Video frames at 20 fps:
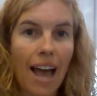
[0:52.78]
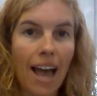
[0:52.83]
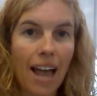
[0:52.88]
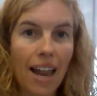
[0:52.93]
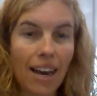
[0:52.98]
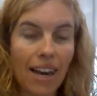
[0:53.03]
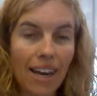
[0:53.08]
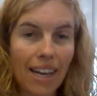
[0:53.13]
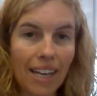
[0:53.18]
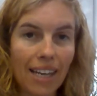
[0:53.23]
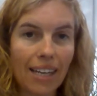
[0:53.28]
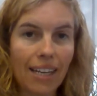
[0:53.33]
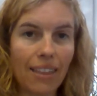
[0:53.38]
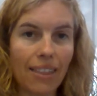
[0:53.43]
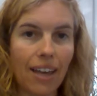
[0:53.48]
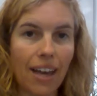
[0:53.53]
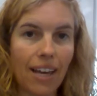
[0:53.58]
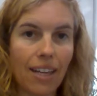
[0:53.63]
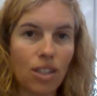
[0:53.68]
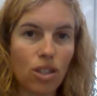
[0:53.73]
link
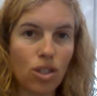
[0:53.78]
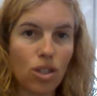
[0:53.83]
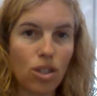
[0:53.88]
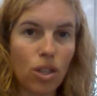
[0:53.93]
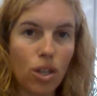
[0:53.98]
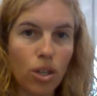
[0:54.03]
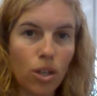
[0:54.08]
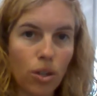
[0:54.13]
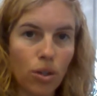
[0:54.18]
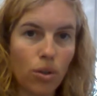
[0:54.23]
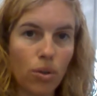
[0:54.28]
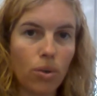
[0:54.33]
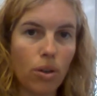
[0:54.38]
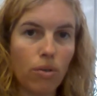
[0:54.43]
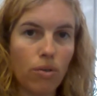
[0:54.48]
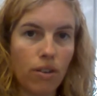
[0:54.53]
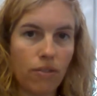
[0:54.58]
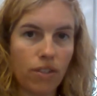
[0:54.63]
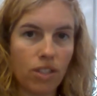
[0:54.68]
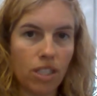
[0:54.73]
that to
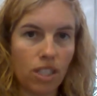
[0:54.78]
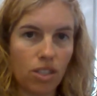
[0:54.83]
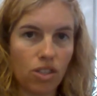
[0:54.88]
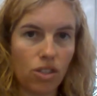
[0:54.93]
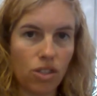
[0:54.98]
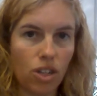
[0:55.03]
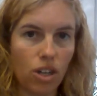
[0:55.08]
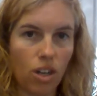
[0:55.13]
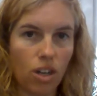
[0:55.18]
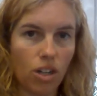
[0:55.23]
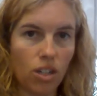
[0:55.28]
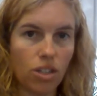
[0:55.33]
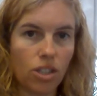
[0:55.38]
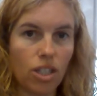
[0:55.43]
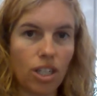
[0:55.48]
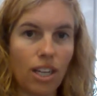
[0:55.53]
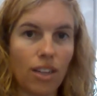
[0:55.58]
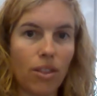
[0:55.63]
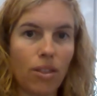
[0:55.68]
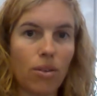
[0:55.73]
river discharge
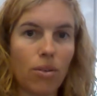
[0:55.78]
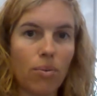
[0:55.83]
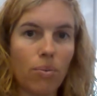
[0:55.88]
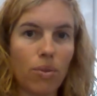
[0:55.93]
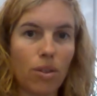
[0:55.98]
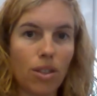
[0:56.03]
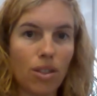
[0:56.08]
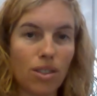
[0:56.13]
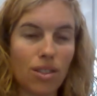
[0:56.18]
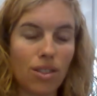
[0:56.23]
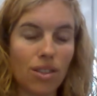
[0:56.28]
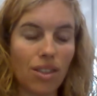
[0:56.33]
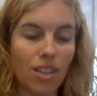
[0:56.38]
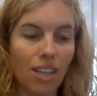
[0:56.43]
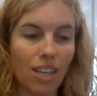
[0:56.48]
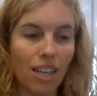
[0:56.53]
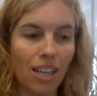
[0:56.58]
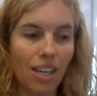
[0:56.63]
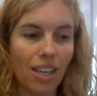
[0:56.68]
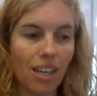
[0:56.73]
and
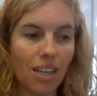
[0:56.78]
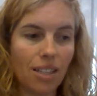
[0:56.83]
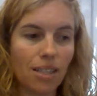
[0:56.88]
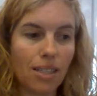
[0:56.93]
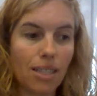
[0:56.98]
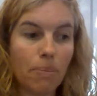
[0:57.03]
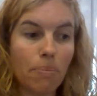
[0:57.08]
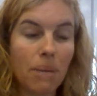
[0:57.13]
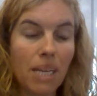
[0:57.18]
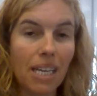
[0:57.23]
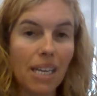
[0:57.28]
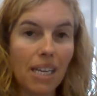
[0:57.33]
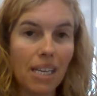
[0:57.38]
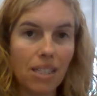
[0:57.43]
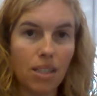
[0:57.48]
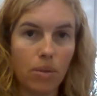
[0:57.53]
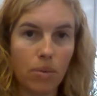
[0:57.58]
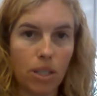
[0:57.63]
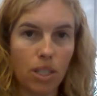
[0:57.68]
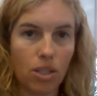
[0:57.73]
the speed
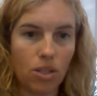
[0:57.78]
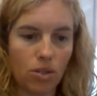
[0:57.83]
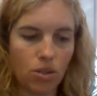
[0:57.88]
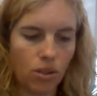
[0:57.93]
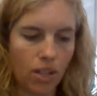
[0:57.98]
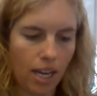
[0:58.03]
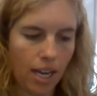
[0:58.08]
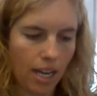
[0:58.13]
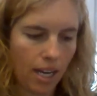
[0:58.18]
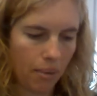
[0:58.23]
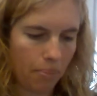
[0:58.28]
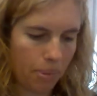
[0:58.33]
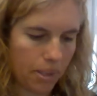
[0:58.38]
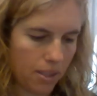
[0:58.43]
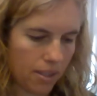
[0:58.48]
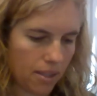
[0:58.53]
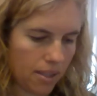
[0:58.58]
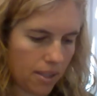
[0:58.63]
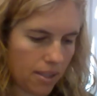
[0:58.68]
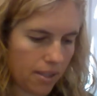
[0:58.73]
at which all that
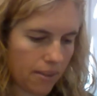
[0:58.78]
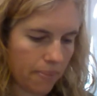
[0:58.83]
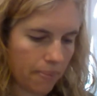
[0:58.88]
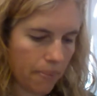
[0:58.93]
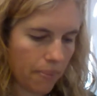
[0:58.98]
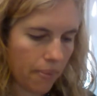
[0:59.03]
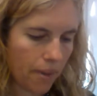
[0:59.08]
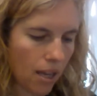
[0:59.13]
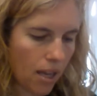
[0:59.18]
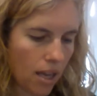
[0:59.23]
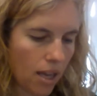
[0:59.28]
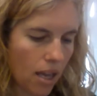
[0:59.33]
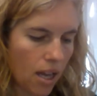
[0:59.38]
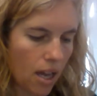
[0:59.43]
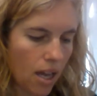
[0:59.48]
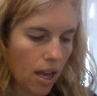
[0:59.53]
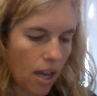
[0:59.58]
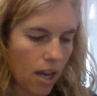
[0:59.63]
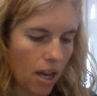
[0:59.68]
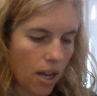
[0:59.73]
happens.
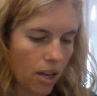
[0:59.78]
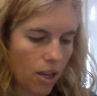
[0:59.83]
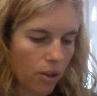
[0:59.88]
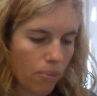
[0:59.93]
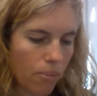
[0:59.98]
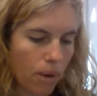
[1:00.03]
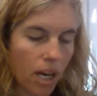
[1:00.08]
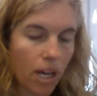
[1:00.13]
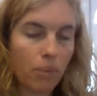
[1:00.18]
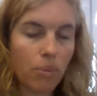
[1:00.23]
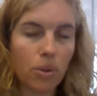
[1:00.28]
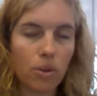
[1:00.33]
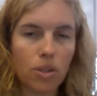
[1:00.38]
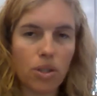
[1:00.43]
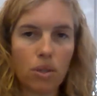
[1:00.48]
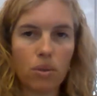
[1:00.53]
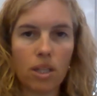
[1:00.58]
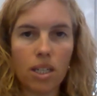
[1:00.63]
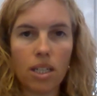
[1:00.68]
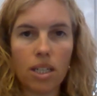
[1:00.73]
You might want
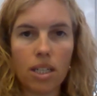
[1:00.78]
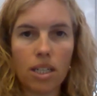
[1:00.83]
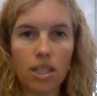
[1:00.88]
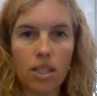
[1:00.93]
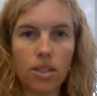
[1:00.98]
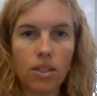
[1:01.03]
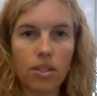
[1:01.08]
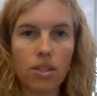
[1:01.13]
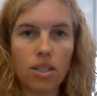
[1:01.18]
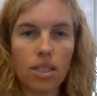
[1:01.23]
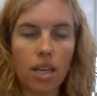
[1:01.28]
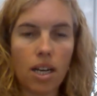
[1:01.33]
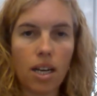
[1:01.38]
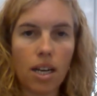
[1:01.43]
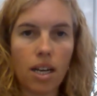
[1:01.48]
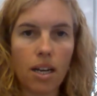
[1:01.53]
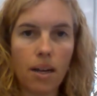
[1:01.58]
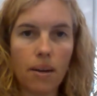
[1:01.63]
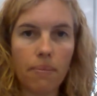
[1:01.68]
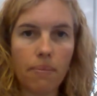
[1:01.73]
to include
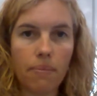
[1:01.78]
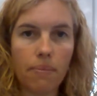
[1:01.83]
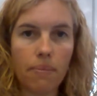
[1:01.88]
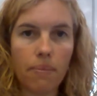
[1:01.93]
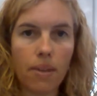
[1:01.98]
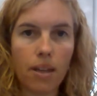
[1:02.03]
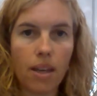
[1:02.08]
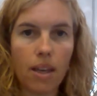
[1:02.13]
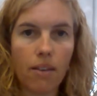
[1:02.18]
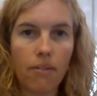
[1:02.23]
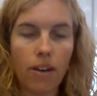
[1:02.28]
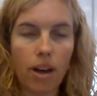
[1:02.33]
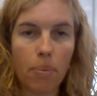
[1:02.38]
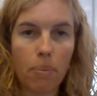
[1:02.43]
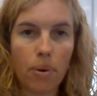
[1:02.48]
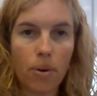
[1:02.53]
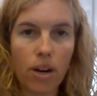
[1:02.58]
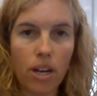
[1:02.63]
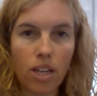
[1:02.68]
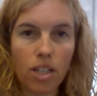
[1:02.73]

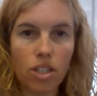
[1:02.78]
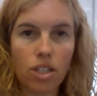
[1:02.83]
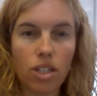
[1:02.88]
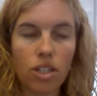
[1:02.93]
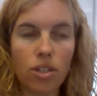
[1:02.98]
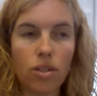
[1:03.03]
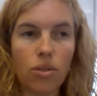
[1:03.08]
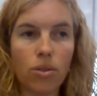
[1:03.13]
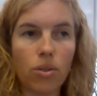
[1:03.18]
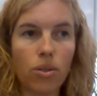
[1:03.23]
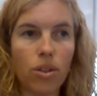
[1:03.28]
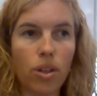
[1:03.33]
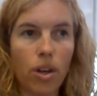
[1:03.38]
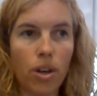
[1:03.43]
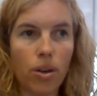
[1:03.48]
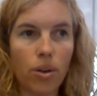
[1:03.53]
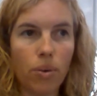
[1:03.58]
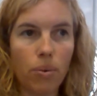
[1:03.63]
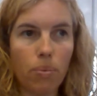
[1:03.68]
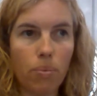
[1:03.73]
evaporation,
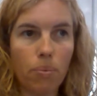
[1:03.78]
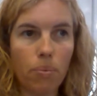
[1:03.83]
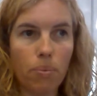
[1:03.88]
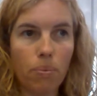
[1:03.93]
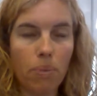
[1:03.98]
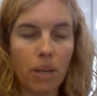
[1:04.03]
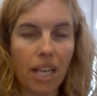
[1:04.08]
although be